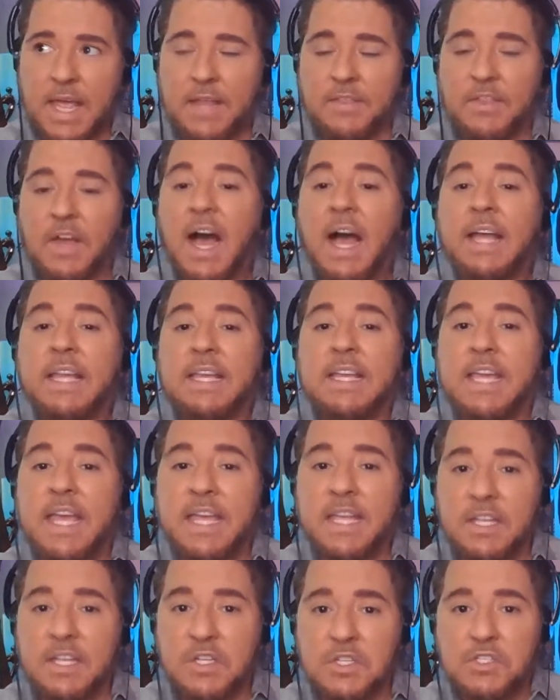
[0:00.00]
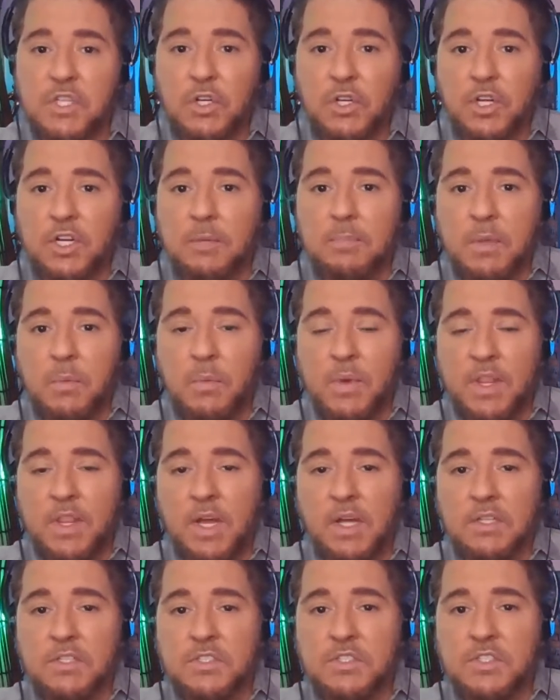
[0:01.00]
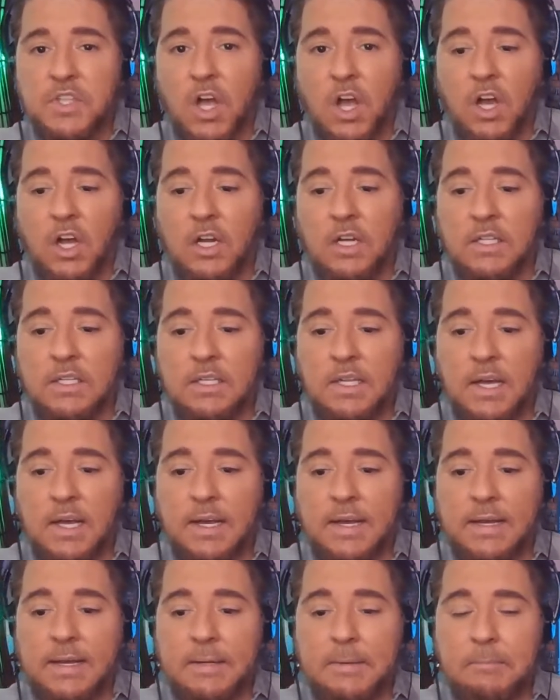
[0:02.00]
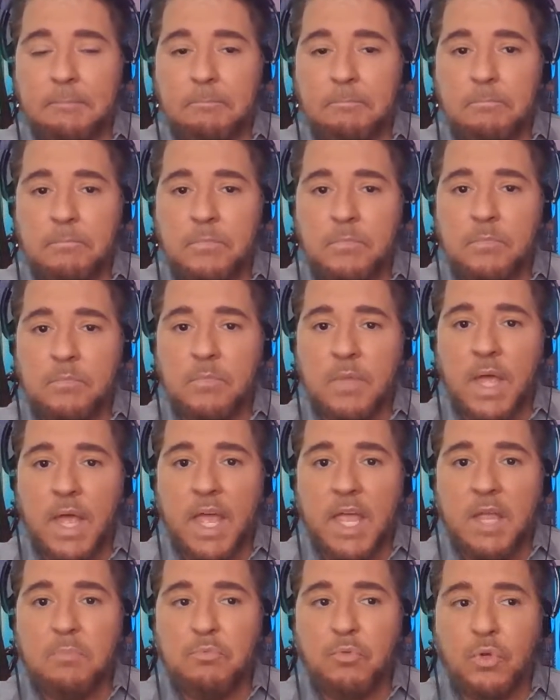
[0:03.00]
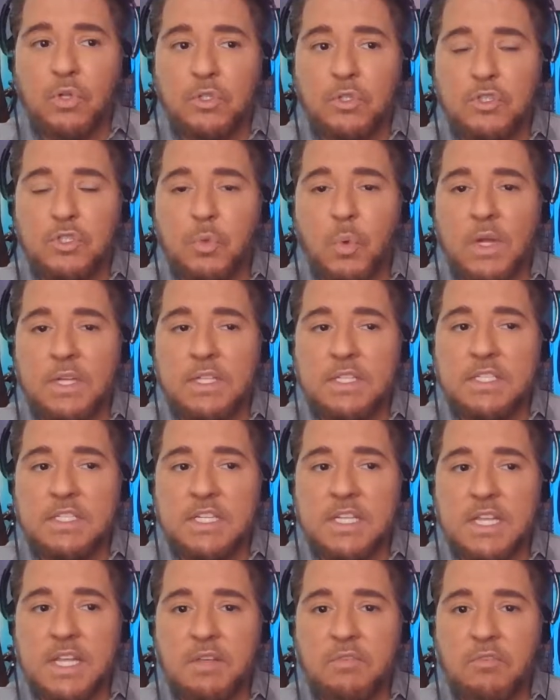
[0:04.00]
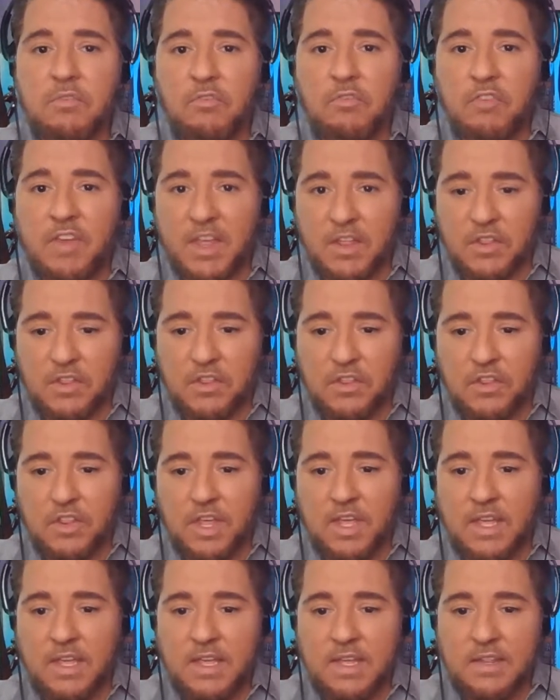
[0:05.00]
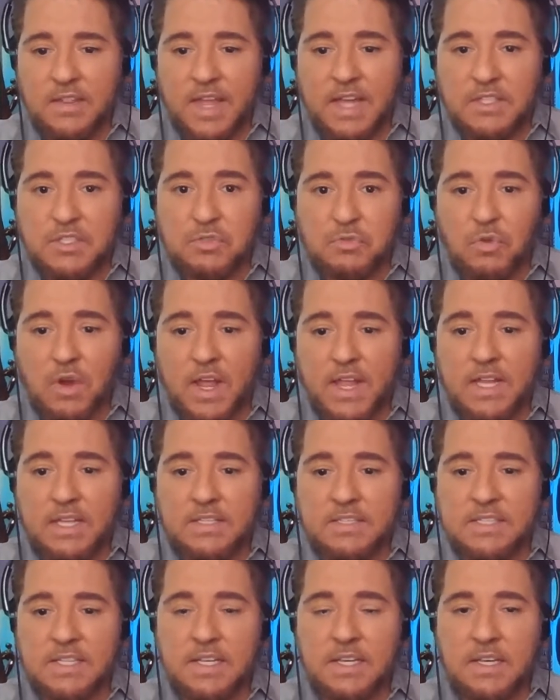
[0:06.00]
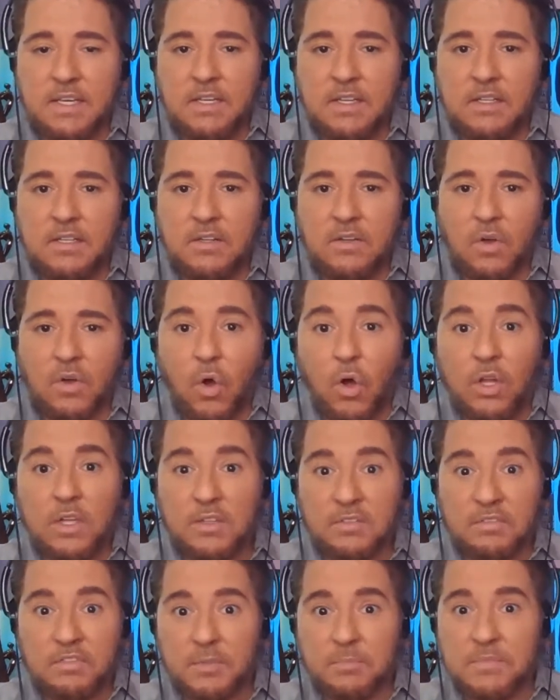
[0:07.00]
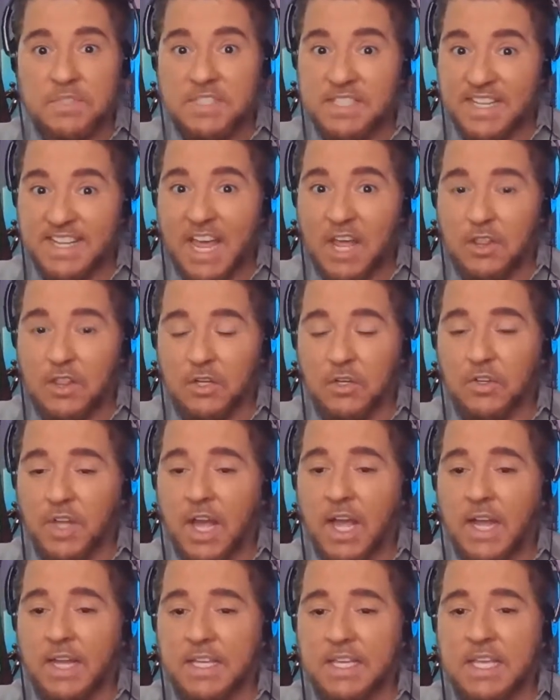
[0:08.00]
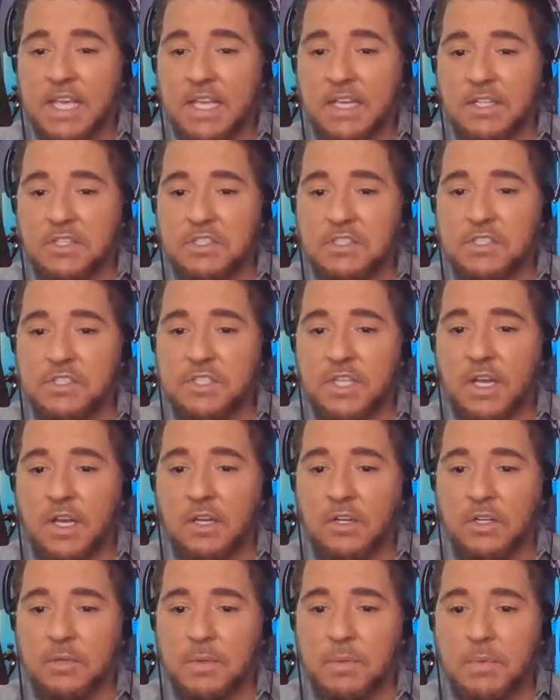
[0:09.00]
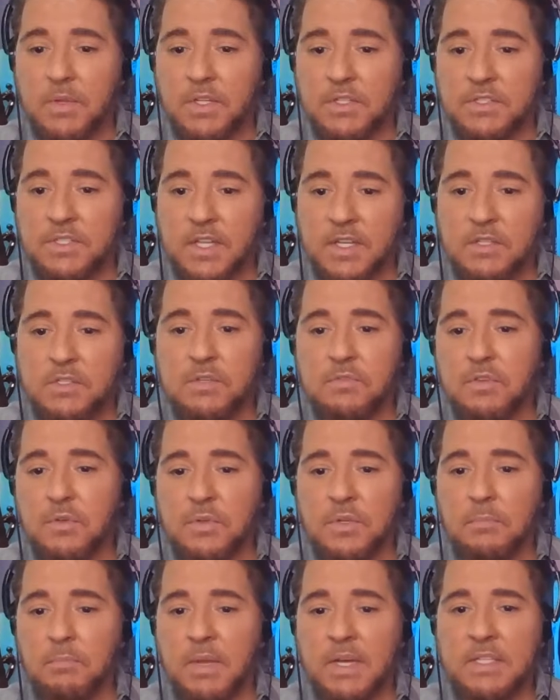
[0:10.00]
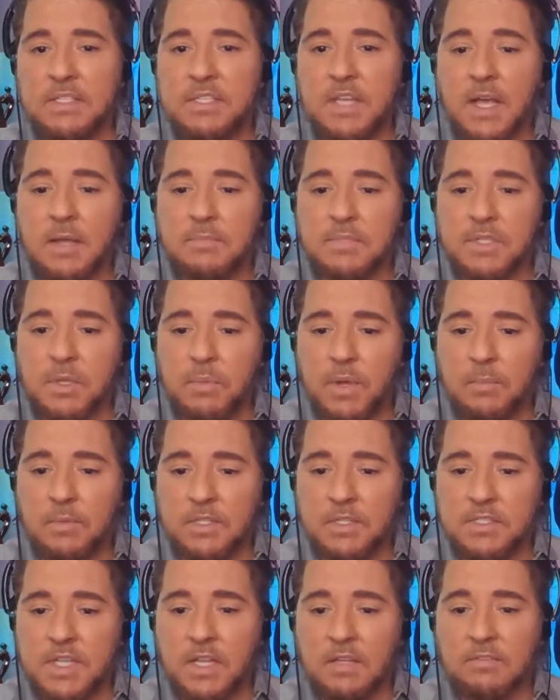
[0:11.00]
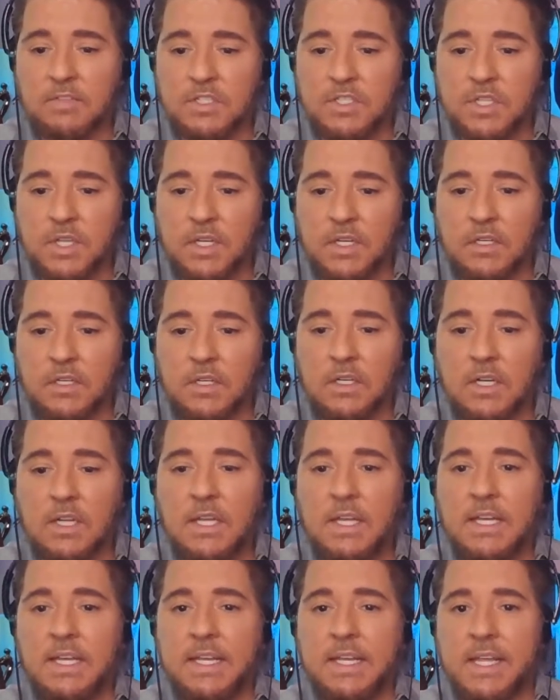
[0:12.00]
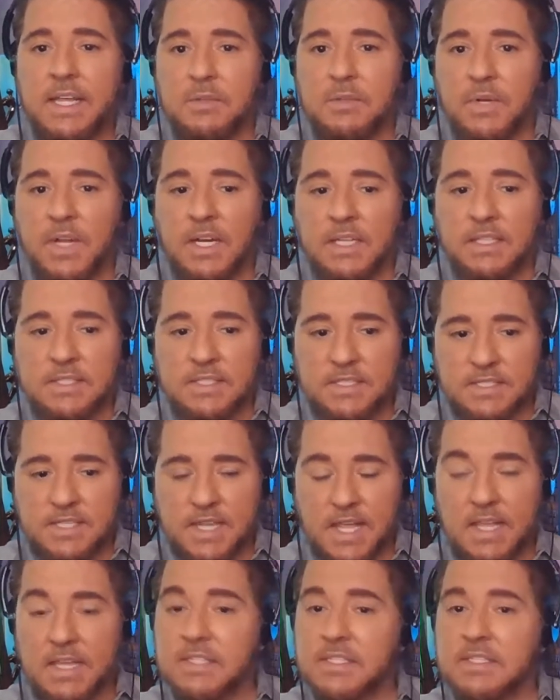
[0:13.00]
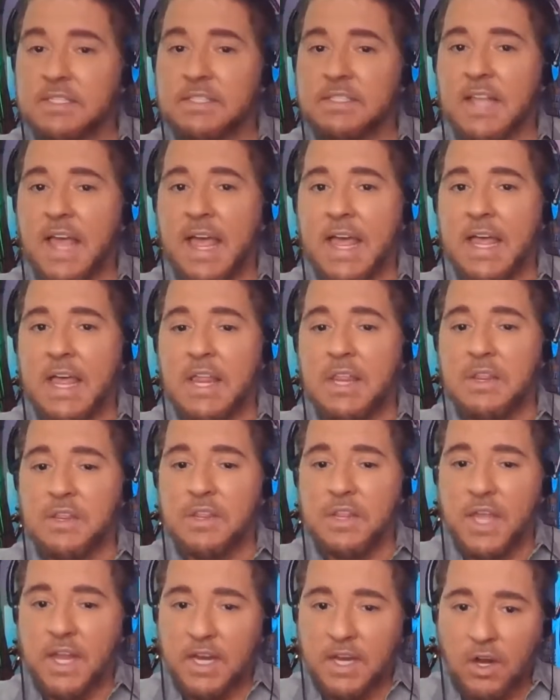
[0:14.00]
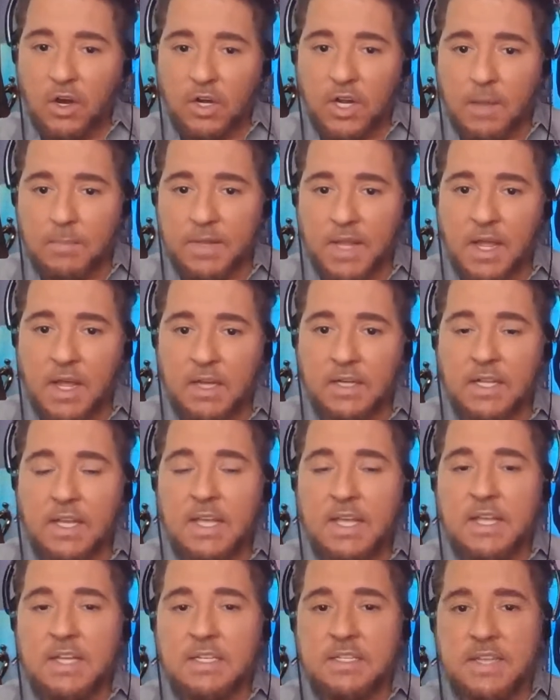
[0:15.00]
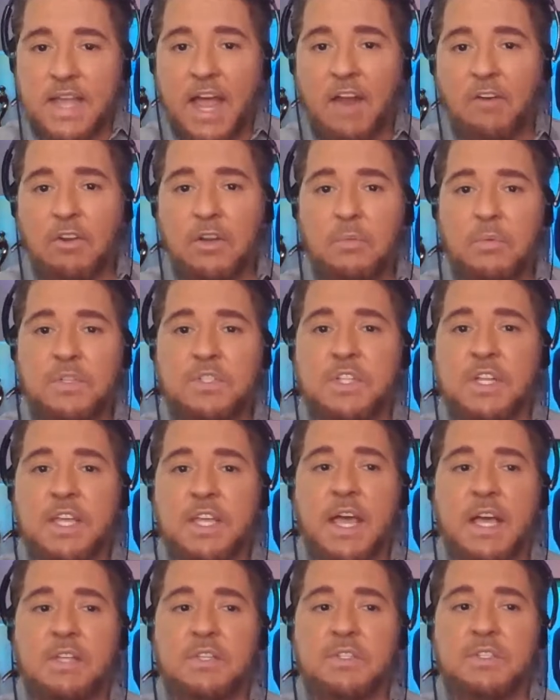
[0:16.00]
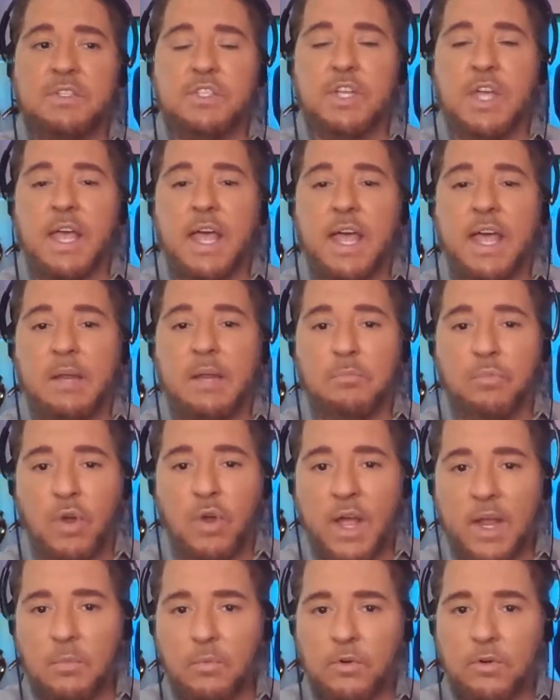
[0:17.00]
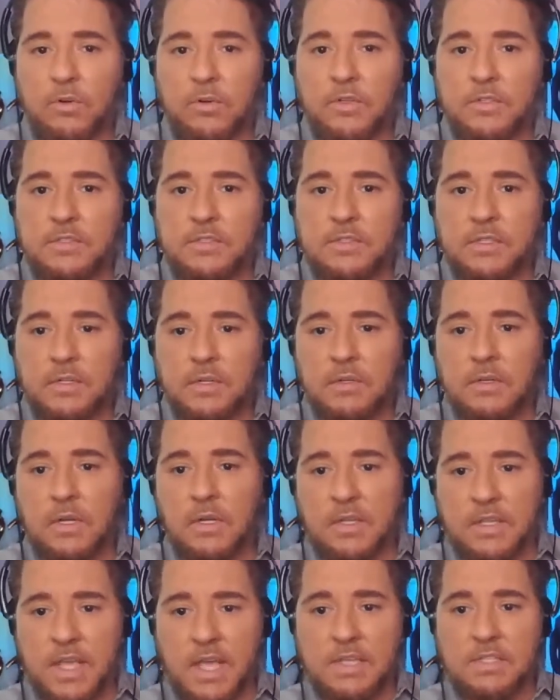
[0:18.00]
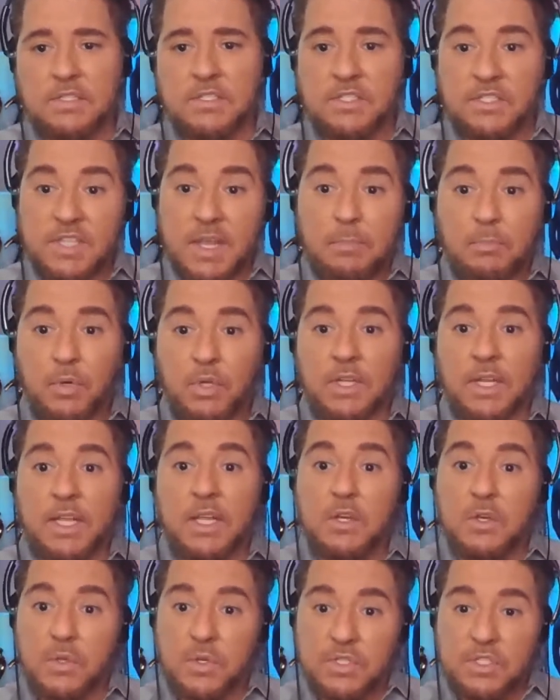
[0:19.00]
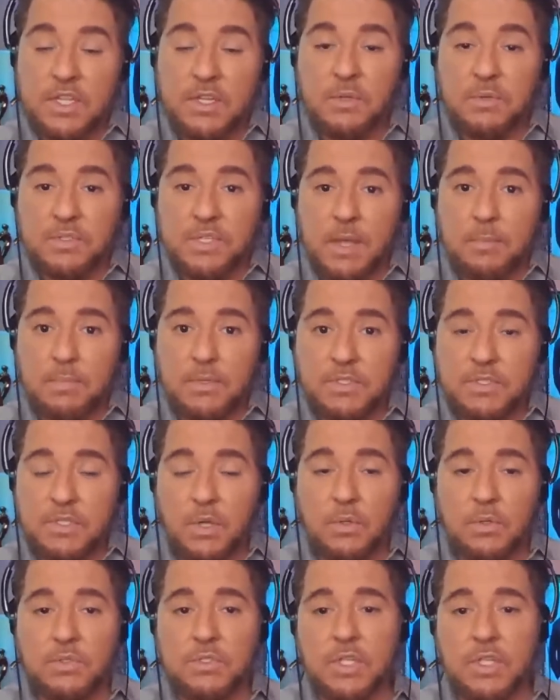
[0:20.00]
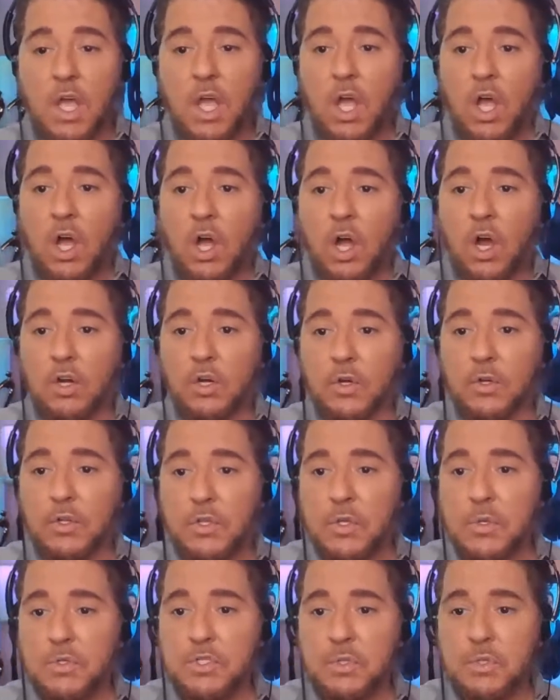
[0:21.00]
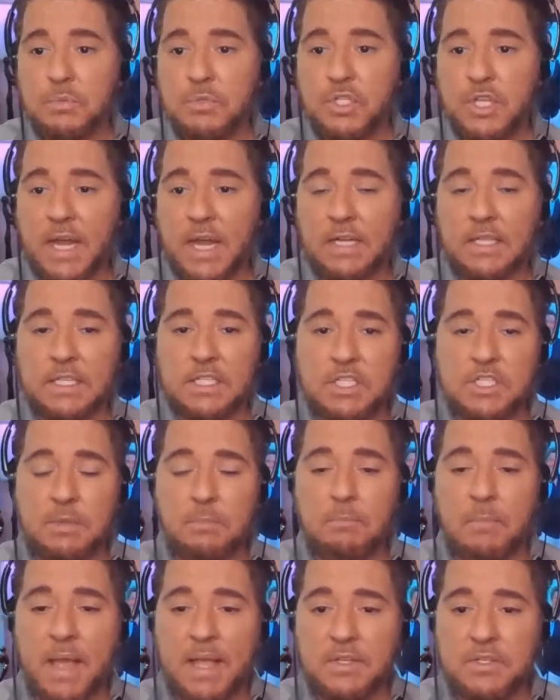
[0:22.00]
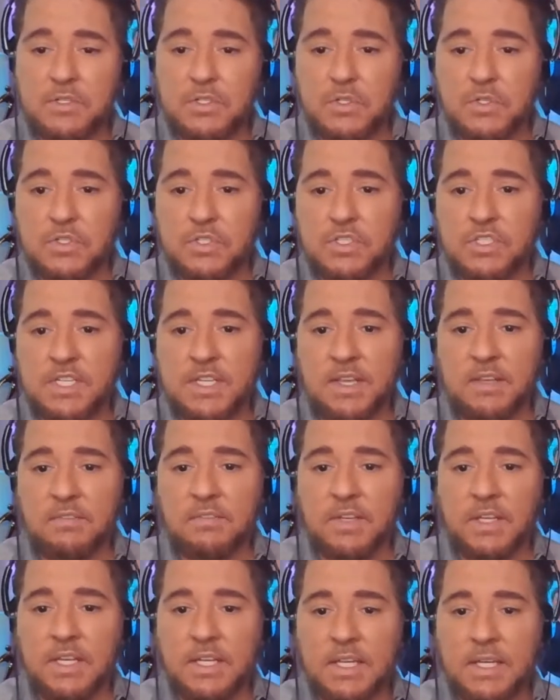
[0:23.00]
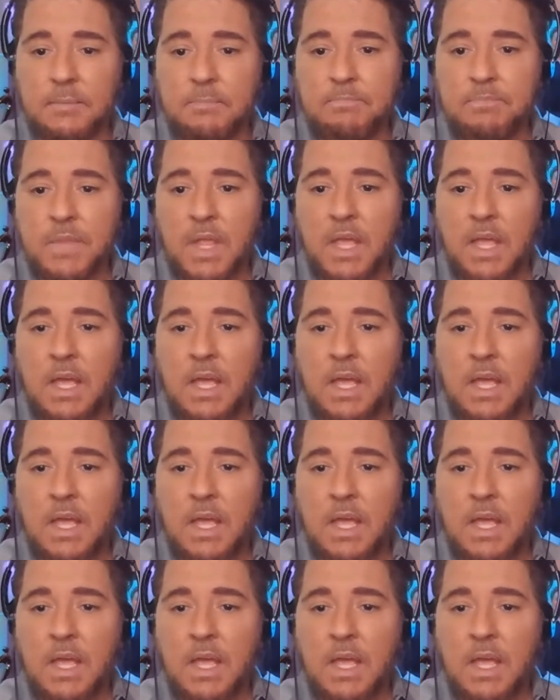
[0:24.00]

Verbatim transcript: And the High Kings are going to be with us on um, April 25th. That's right all of them together, the High Kings are uh, be with us. I interviewed them many times on public television here in the United States, and they are coming on. Darren was a guest, and Brian was a guest separately, and you can see those episodes on our YouTube channel at Jim Masters TV.